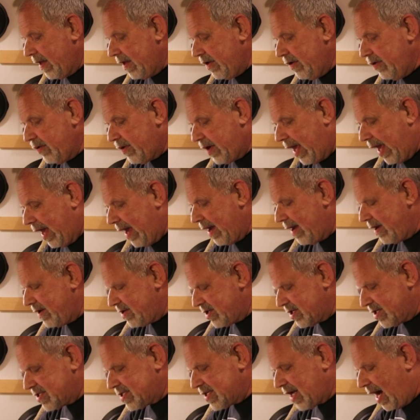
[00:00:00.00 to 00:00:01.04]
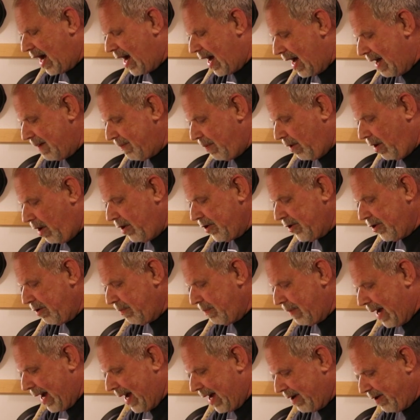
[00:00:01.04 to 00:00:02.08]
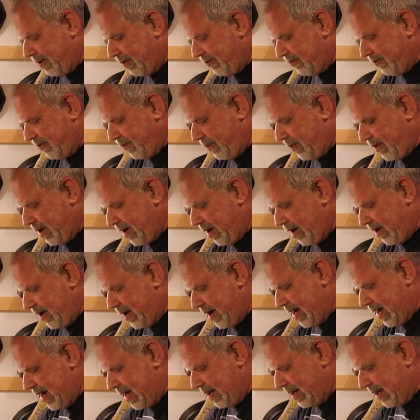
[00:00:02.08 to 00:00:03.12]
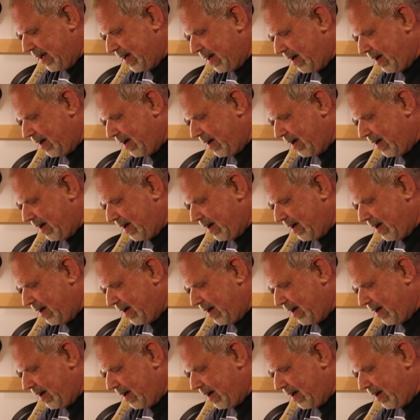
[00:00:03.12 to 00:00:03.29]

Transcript: you can just eyeball your batter. So we're going to go ahead and